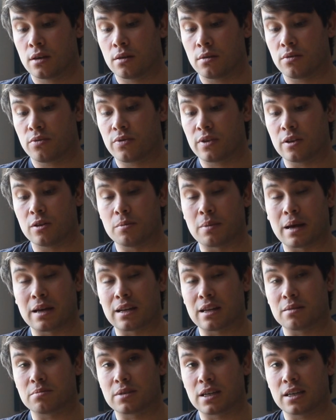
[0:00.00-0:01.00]
film
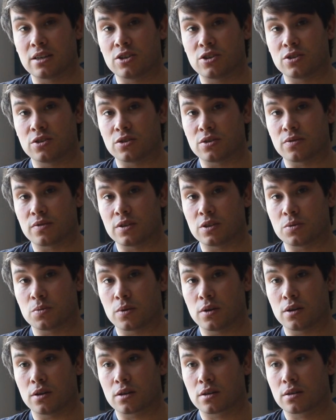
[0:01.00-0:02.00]
adaptations of his
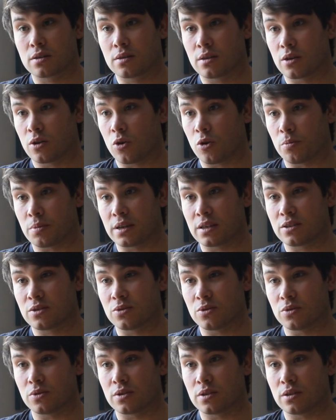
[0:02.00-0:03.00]
work, The Hobbit
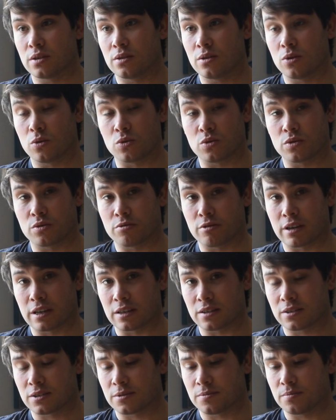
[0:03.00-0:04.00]
or The Lord of the
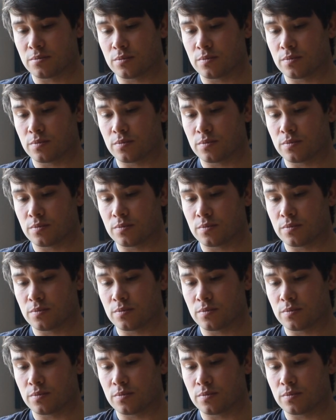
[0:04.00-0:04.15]
Rings,